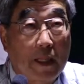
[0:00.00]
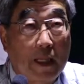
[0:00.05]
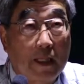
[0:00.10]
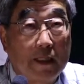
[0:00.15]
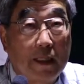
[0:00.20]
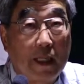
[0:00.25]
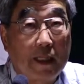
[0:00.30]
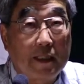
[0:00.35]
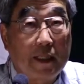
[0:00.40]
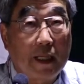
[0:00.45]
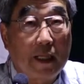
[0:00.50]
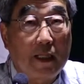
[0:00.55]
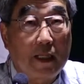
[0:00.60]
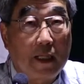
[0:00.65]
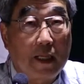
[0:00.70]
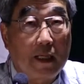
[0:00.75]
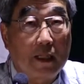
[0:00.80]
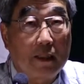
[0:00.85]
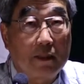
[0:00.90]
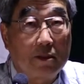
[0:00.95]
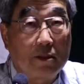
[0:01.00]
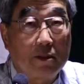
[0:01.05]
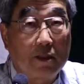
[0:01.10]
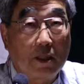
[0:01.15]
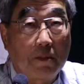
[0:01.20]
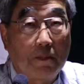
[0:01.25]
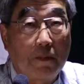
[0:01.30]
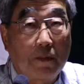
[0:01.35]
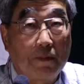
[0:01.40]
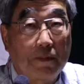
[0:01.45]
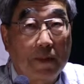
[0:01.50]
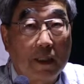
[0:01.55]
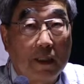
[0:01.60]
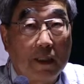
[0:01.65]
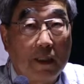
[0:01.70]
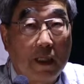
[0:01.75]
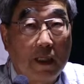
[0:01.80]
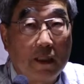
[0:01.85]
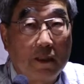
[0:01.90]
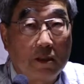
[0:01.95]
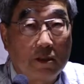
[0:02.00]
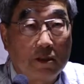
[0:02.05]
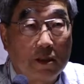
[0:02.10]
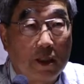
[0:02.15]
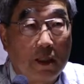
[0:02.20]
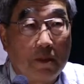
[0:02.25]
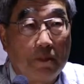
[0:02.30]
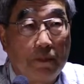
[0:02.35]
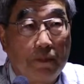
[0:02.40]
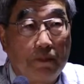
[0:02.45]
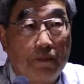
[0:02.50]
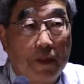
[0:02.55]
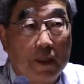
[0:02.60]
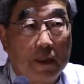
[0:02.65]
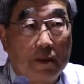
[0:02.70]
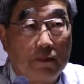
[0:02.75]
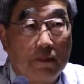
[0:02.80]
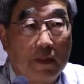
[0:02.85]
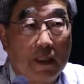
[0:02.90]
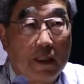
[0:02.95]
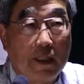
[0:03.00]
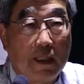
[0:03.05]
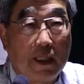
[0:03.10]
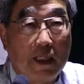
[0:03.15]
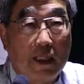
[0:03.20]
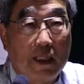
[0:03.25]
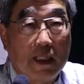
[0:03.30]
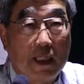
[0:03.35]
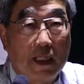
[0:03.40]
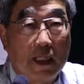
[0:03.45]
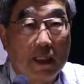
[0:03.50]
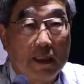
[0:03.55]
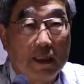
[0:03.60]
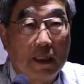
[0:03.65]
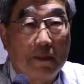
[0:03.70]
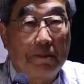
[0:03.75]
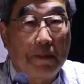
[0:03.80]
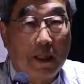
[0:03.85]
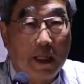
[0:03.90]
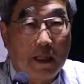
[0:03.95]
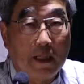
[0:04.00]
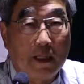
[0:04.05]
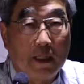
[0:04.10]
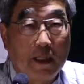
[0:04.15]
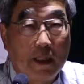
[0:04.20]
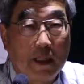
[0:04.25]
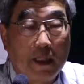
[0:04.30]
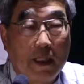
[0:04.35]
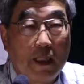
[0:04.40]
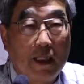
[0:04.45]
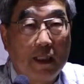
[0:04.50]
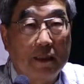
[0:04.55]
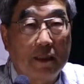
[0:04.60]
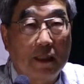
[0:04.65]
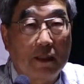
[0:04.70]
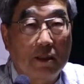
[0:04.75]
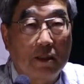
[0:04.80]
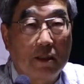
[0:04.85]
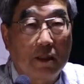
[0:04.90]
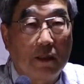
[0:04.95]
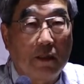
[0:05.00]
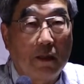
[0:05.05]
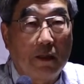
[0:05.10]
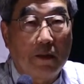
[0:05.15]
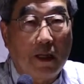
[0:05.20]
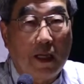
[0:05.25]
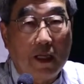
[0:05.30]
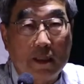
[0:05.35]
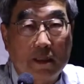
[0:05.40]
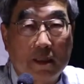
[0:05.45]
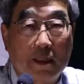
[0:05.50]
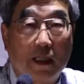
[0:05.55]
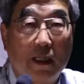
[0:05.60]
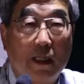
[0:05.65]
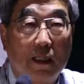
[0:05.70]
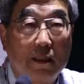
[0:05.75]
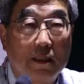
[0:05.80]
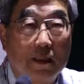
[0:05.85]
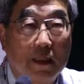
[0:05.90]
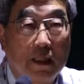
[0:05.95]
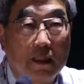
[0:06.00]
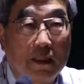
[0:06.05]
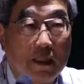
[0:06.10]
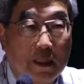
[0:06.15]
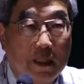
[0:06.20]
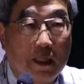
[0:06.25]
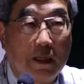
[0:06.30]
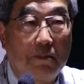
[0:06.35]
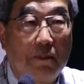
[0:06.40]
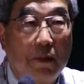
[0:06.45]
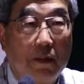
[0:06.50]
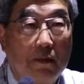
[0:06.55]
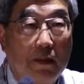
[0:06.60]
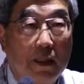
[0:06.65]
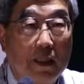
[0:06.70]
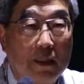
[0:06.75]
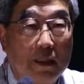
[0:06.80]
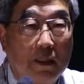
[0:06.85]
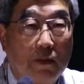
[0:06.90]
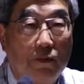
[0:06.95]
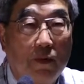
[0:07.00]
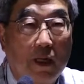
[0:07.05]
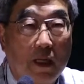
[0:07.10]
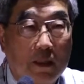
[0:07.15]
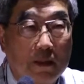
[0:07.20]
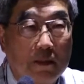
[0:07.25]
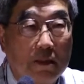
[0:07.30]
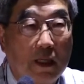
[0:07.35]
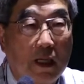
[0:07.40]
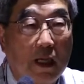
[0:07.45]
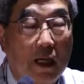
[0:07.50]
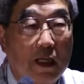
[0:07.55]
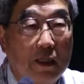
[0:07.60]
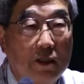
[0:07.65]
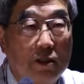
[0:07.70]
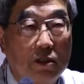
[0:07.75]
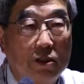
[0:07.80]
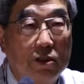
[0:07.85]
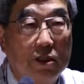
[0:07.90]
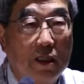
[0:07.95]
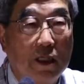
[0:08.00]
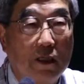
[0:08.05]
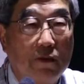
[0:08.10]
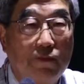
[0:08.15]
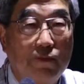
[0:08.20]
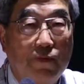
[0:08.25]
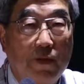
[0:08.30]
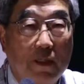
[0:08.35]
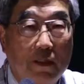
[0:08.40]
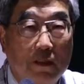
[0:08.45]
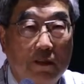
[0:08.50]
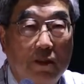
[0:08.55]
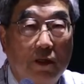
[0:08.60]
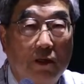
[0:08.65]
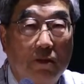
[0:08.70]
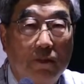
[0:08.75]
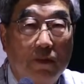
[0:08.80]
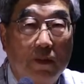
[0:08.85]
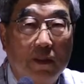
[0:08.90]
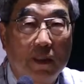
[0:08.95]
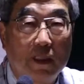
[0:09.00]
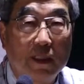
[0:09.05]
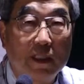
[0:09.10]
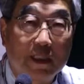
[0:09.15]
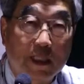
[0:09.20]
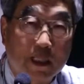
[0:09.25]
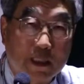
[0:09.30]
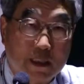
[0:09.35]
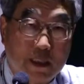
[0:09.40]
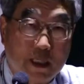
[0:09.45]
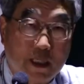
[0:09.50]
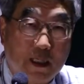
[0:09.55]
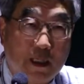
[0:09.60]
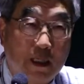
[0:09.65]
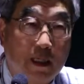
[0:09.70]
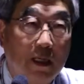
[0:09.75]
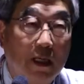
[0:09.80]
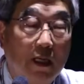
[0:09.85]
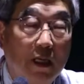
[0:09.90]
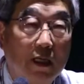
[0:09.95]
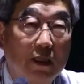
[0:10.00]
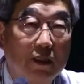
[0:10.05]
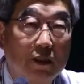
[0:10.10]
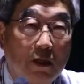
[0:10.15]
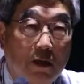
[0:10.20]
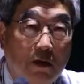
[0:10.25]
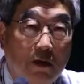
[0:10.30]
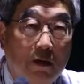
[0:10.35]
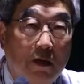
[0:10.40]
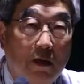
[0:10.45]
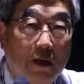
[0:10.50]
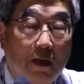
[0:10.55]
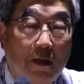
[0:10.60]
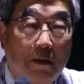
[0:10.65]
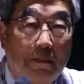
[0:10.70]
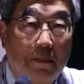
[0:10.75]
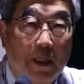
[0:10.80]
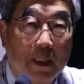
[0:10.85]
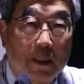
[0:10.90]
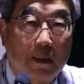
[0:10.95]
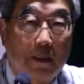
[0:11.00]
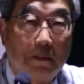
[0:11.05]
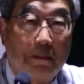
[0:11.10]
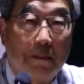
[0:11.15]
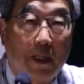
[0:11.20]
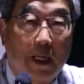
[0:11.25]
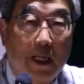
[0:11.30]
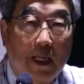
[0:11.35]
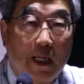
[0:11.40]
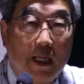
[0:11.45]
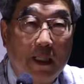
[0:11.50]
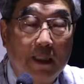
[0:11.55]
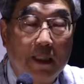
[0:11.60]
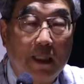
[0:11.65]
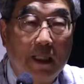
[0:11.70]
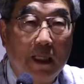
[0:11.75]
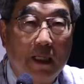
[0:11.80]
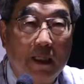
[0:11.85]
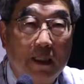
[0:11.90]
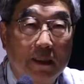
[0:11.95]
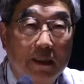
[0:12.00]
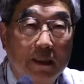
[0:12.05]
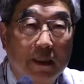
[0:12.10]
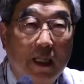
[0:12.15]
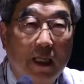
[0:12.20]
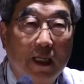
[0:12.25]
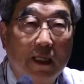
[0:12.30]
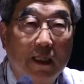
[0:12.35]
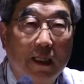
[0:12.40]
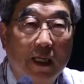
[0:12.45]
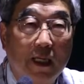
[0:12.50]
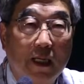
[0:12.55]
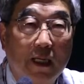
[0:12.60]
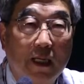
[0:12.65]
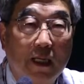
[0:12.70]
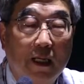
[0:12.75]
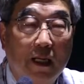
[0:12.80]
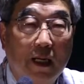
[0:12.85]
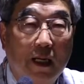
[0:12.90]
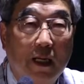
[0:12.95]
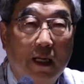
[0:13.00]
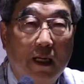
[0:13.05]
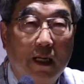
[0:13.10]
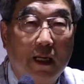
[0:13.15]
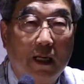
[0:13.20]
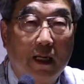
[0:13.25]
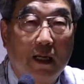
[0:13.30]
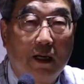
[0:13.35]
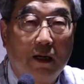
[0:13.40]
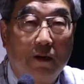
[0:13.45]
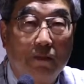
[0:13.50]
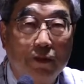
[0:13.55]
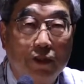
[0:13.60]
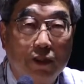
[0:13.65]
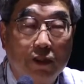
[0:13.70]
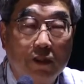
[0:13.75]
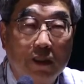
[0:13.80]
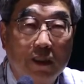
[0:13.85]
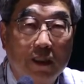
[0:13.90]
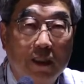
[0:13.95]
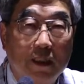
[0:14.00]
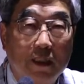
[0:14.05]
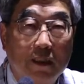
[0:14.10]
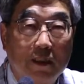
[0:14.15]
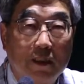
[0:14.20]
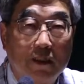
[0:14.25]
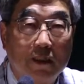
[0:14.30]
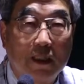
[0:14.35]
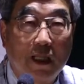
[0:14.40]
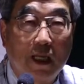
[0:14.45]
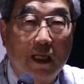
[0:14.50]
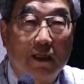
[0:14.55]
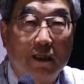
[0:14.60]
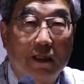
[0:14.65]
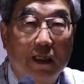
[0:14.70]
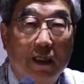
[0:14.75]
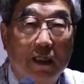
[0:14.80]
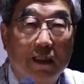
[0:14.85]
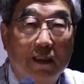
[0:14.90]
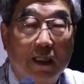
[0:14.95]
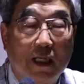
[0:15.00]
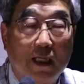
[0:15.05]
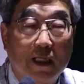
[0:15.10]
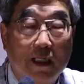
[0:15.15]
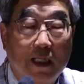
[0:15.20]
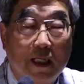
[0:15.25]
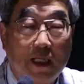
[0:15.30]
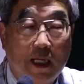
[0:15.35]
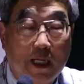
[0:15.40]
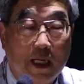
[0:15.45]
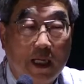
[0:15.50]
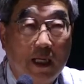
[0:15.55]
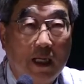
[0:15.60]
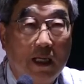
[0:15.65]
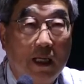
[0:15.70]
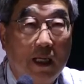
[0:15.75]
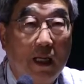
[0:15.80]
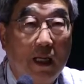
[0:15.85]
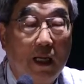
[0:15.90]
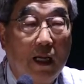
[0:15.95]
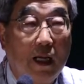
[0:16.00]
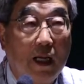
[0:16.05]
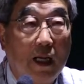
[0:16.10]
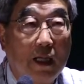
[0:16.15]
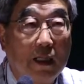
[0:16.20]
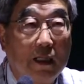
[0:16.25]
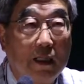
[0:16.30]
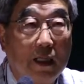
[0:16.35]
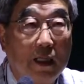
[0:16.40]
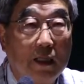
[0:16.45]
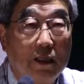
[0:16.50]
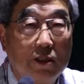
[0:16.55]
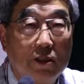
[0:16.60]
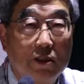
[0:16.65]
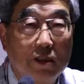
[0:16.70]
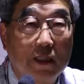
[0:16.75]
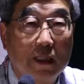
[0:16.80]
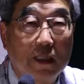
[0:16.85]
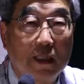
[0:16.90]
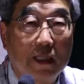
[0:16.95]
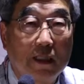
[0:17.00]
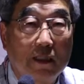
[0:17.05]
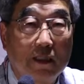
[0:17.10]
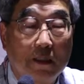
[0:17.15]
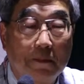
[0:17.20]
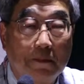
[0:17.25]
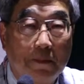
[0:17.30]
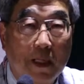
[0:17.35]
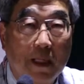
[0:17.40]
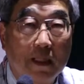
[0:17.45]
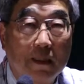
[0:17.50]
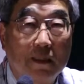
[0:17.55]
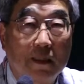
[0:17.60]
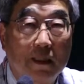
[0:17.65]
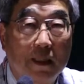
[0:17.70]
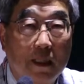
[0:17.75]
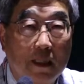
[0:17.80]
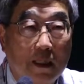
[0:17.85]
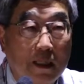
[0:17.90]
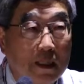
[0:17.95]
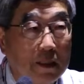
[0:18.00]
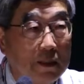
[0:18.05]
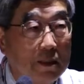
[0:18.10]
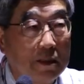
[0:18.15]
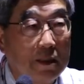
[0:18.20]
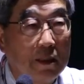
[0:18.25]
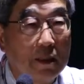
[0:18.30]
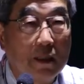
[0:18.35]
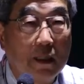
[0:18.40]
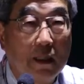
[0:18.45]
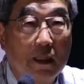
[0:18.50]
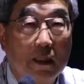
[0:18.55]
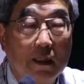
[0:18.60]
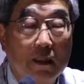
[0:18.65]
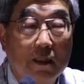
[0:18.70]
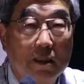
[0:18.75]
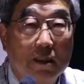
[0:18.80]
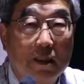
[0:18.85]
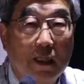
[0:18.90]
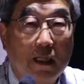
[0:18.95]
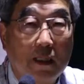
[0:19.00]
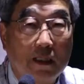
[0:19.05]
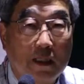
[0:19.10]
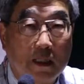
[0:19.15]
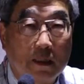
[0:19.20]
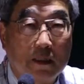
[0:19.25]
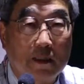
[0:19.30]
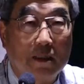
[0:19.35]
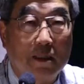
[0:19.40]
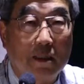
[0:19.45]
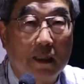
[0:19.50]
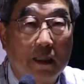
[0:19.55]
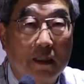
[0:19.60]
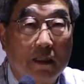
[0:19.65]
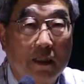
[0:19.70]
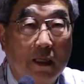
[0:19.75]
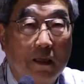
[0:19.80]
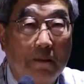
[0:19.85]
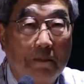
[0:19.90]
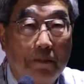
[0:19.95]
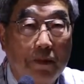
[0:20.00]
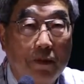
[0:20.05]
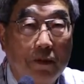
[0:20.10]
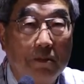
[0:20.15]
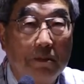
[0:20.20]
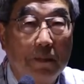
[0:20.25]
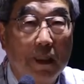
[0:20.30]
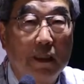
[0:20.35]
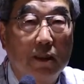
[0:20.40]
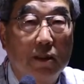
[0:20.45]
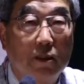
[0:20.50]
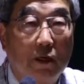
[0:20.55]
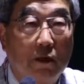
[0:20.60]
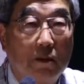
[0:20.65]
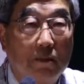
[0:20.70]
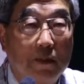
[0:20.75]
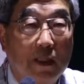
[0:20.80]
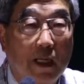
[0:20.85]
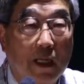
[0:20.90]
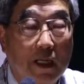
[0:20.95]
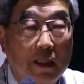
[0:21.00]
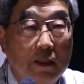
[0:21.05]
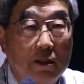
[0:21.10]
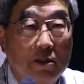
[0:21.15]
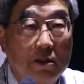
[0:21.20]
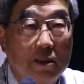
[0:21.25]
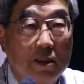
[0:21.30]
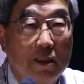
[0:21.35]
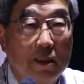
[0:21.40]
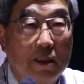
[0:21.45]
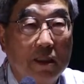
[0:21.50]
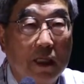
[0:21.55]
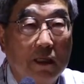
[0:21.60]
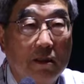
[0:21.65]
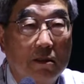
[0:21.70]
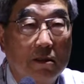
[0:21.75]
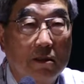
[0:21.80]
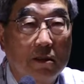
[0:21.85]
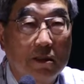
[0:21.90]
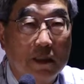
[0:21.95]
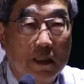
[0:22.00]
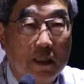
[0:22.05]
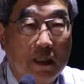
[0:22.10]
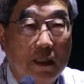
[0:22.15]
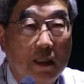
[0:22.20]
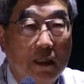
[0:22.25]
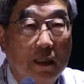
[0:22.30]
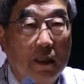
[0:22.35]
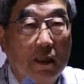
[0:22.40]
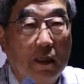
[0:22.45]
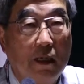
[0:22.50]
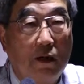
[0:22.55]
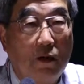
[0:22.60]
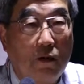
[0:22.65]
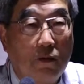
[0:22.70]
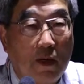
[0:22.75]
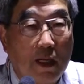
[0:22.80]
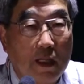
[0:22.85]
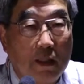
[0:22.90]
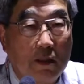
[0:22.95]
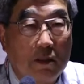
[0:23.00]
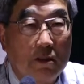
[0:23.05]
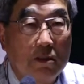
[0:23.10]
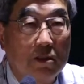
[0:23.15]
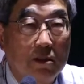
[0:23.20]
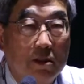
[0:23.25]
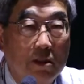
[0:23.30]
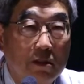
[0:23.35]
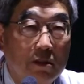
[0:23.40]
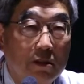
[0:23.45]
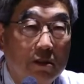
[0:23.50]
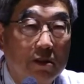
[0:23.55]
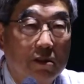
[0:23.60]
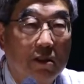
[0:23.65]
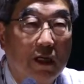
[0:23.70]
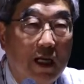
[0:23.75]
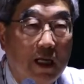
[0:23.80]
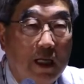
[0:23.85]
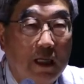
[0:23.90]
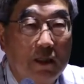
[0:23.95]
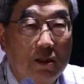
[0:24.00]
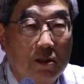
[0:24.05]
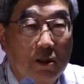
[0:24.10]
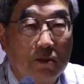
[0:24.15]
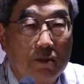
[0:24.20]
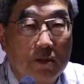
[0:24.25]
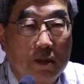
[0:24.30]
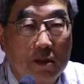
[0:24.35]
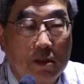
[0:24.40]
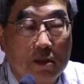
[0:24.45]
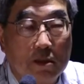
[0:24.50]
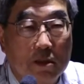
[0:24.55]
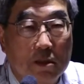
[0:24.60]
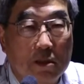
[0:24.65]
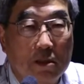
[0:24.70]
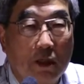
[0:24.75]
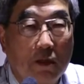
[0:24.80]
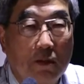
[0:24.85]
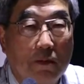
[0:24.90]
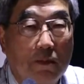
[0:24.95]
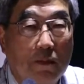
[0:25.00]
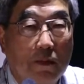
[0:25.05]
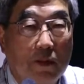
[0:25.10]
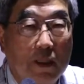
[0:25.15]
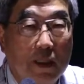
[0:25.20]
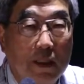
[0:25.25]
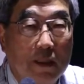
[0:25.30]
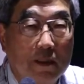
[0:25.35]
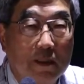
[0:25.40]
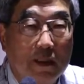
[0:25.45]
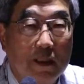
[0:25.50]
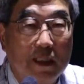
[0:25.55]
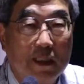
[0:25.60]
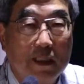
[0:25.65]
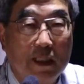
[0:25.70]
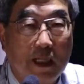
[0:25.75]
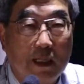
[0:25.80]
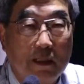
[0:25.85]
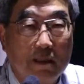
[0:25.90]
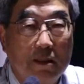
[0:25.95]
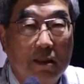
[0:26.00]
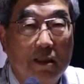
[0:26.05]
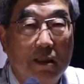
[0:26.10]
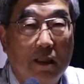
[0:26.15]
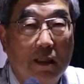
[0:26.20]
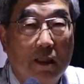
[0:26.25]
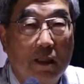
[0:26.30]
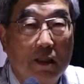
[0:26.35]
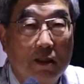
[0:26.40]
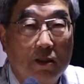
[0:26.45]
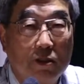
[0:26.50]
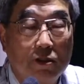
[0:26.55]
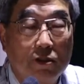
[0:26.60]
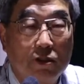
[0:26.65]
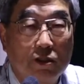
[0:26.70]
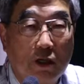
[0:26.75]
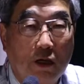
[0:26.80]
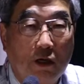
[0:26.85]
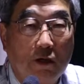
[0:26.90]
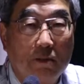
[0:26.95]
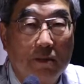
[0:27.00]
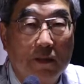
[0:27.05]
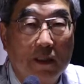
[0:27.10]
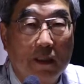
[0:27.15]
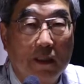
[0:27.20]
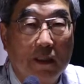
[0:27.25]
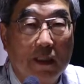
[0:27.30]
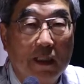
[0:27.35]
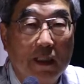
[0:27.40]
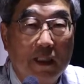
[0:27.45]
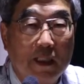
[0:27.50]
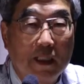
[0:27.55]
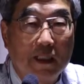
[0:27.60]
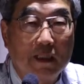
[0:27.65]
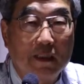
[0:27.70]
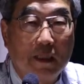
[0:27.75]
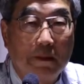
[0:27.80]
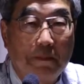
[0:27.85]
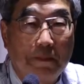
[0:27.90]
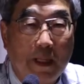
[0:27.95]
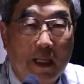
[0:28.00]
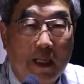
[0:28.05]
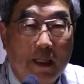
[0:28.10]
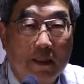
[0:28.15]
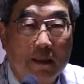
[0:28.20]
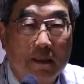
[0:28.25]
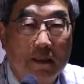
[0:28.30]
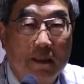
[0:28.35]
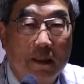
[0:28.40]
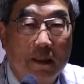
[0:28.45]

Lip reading: desire to develop the relationship between India and Japan. He is an excellent and the #1 in the world hydrogen field of the researcher. So, but my idea is taking opportunity to take his idea and using Japan's current status and the improvement of the hydrogen technology. Why don't you try to use of his result to solve the India-Japan